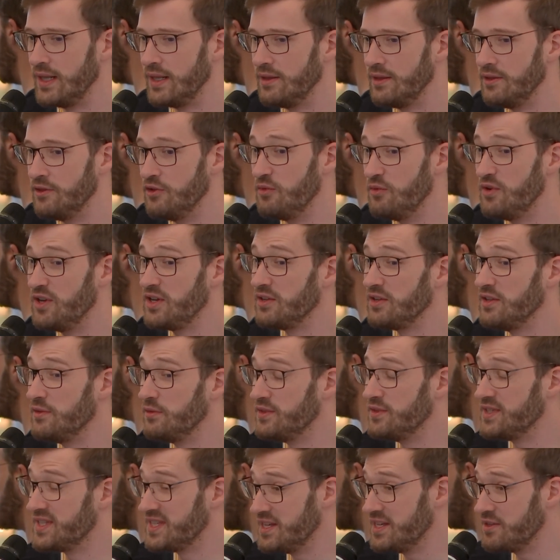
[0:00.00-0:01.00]
nobody can even
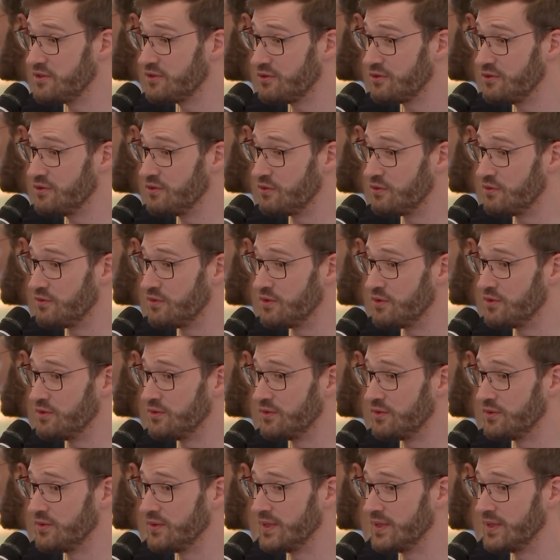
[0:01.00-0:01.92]
censor your vote,